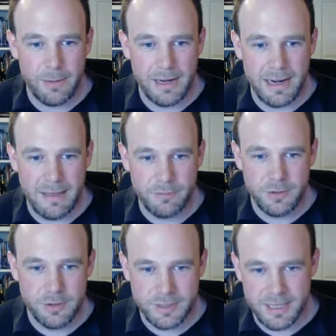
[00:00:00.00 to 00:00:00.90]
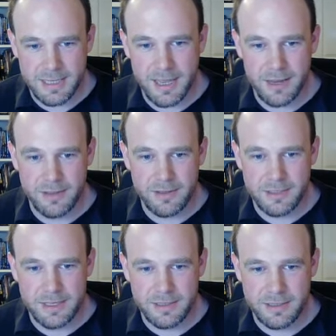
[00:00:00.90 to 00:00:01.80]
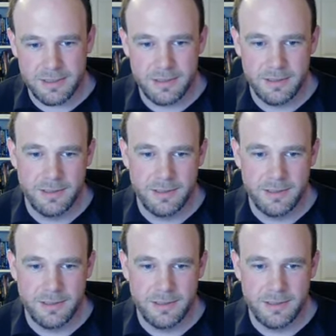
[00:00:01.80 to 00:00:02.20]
11 because that's higher than 6.